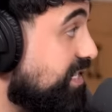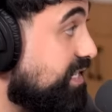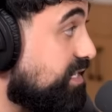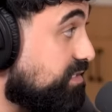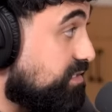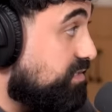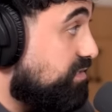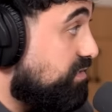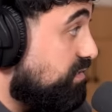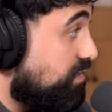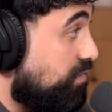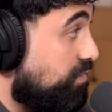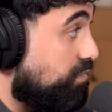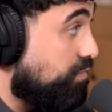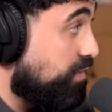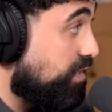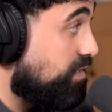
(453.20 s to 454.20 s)
he is
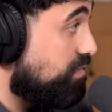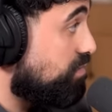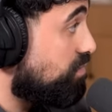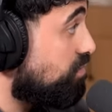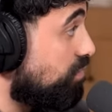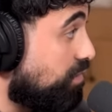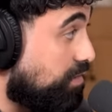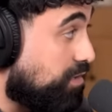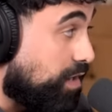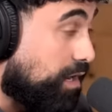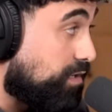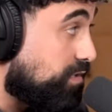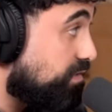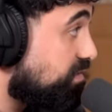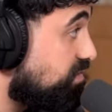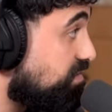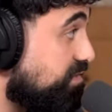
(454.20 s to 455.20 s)
still with you
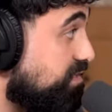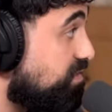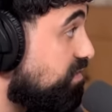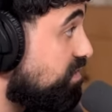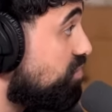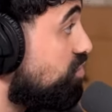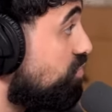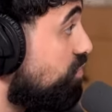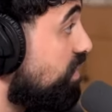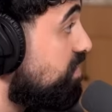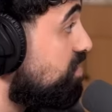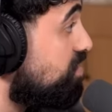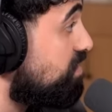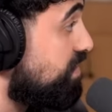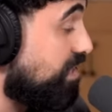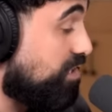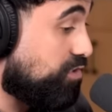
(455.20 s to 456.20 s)
regardless of the
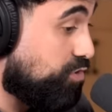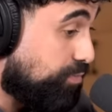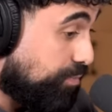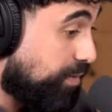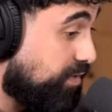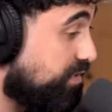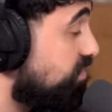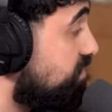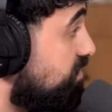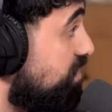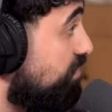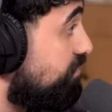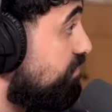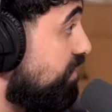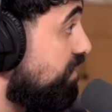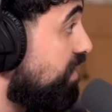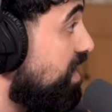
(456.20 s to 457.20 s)
situation that you put
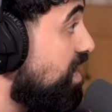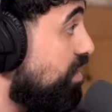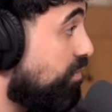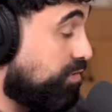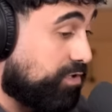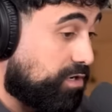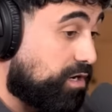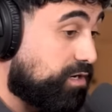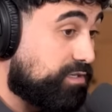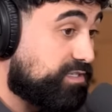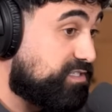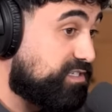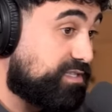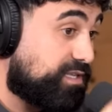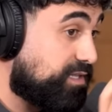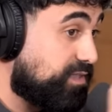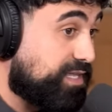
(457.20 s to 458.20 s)
yourself in. Regardless
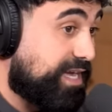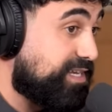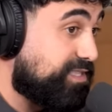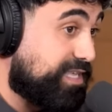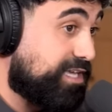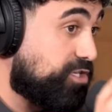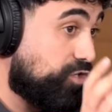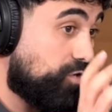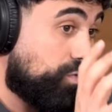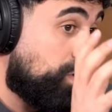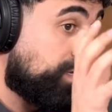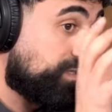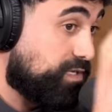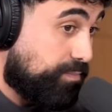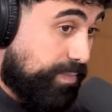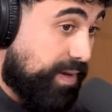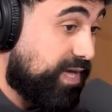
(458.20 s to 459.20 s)
in the light that you
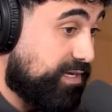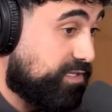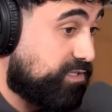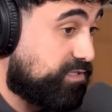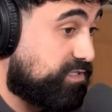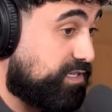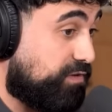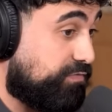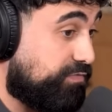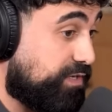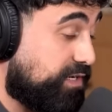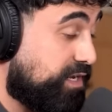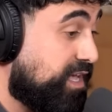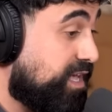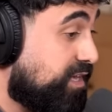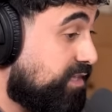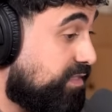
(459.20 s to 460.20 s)
want to paint yourself
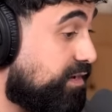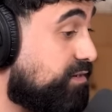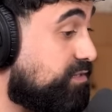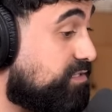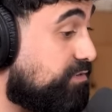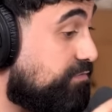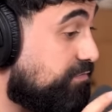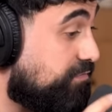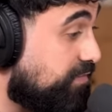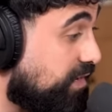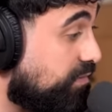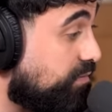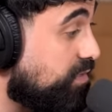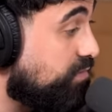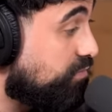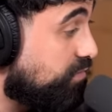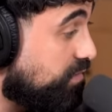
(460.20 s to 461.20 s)
in, there is a
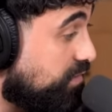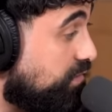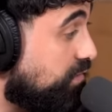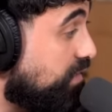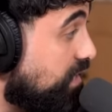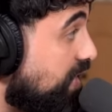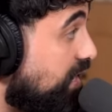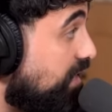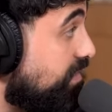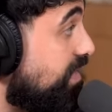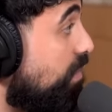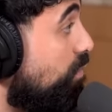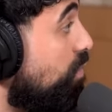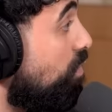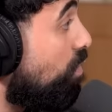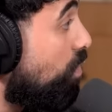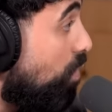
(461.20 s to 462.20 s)
very real God that
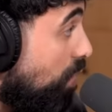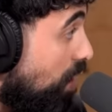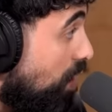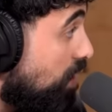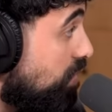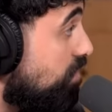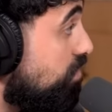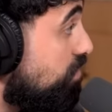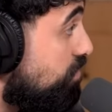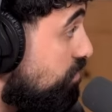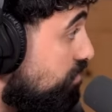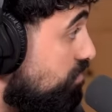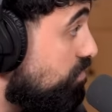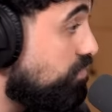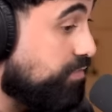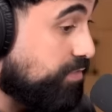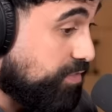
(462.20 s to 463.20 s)
will walk
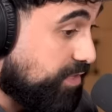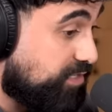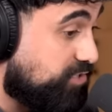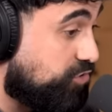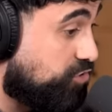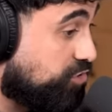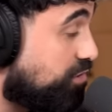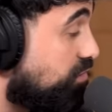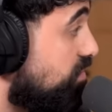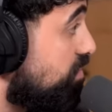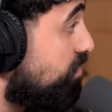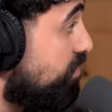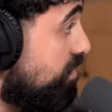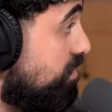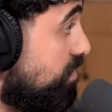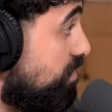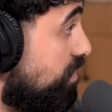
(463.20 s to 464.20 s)
through this journey
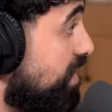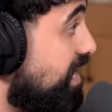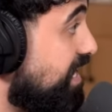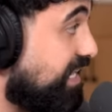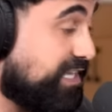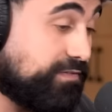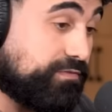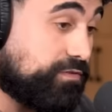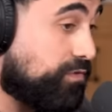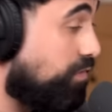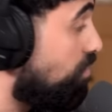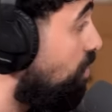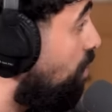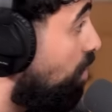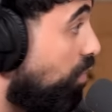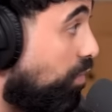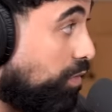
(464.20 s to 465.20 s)
with you. Even though
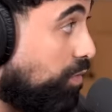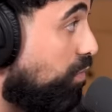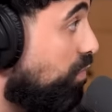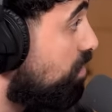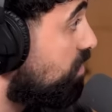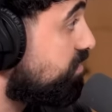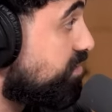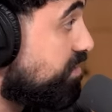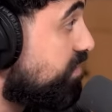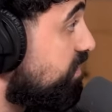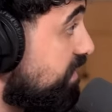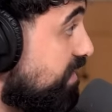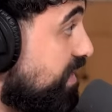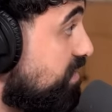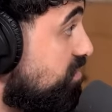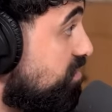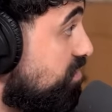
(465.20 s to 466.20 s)
the whole world turned
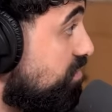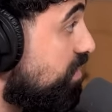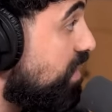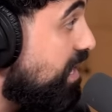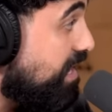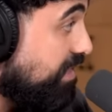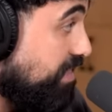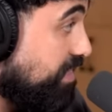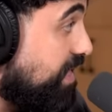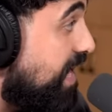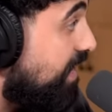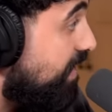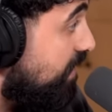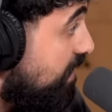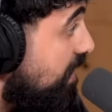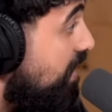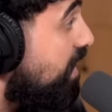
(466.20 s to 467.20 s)
against you,
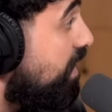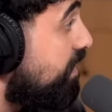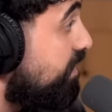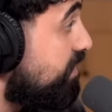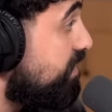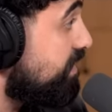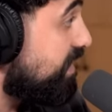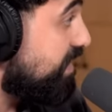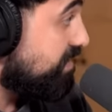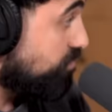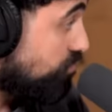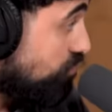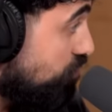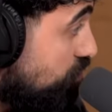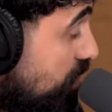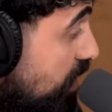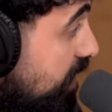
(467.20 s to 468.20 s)
that God is
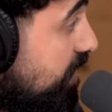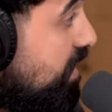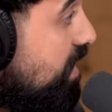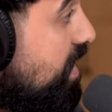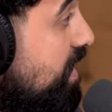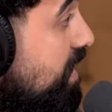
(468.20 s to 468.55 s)
right